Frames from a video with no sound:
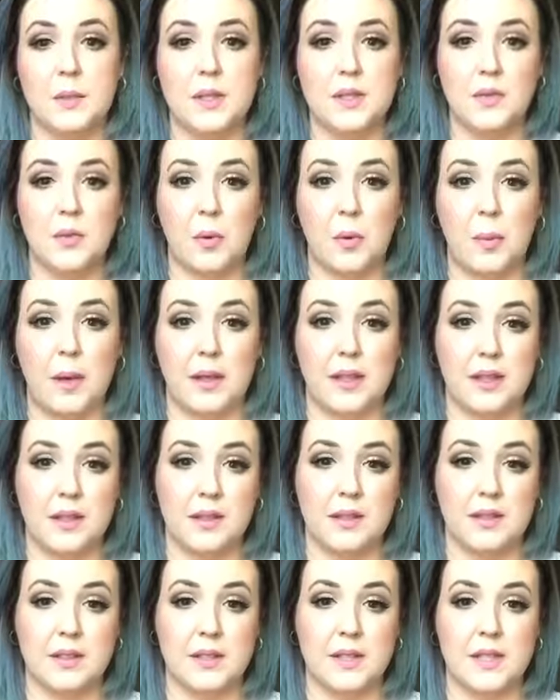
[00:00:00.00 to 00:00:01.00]
It's for my
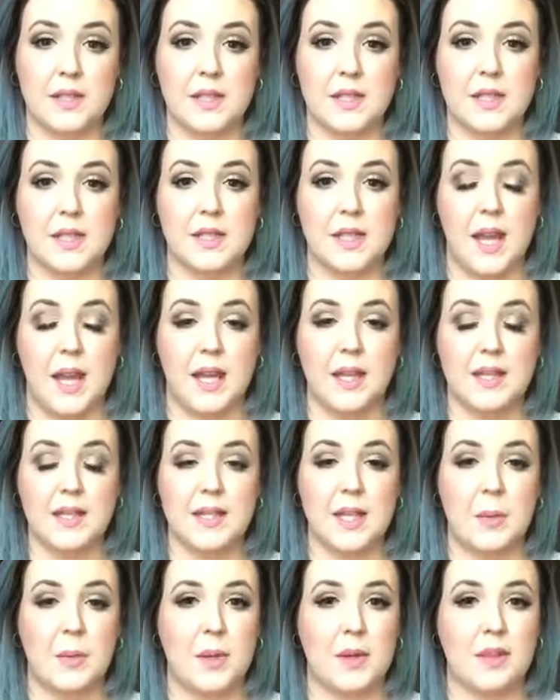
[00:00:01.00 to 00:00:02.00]
kids. It's to take
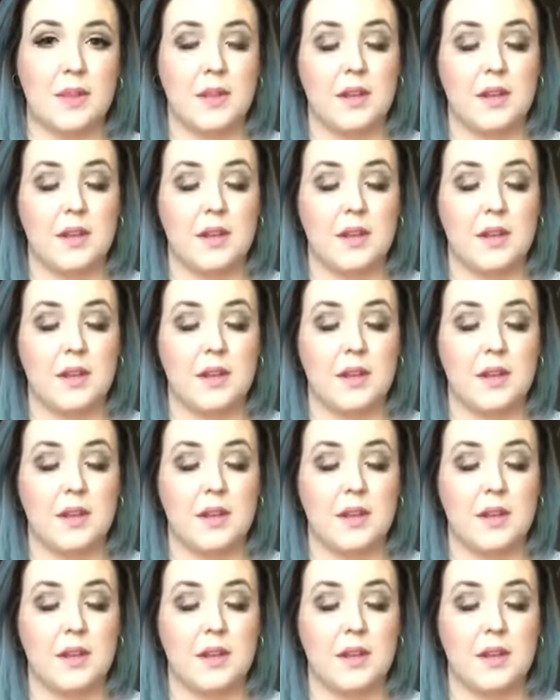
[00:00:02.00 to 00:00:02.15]
some of